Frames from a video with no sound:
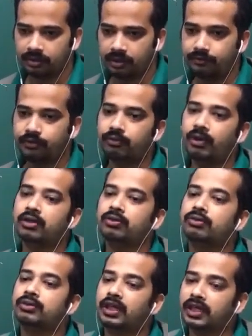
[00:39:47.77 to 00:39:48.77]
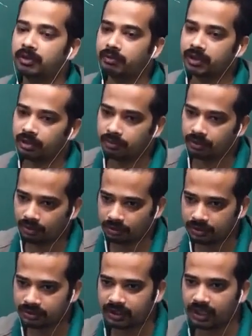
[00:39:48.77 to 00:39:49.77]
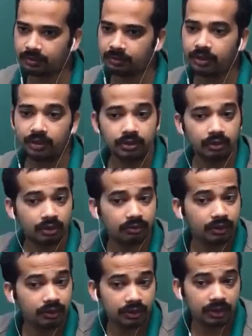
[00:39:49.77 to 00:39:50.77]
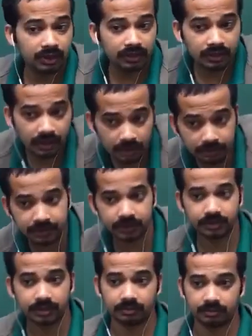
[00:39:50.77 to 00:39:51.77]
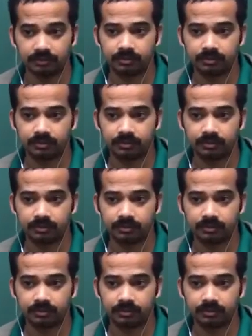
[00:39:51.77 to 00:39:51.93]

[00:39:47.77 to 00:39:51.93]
If you want to do second measurement on the same, you are doing on the disturbed system.